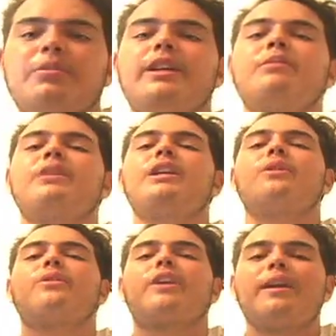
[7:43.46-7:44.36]
played a
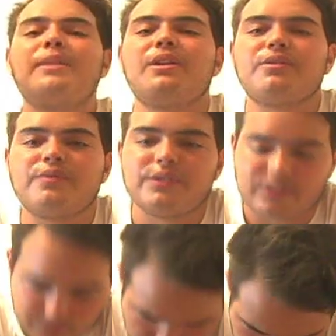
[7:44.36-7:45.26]
mediocre game in Heroes
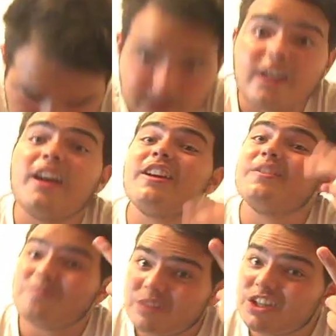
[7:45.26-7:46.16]
vs. Villains,
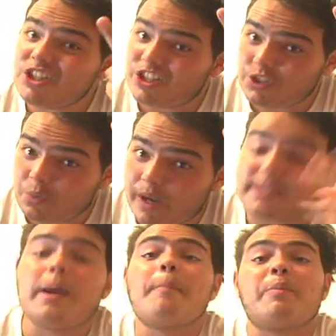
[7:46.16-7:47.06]
she did
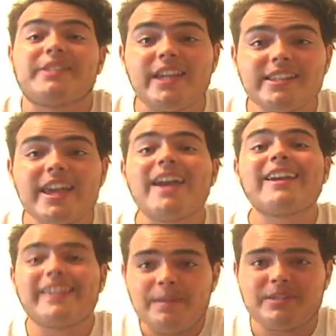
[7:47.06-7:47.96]
twice. But besides
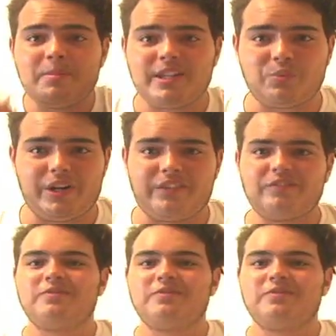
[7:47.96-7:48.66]
that, Kim's the best winner.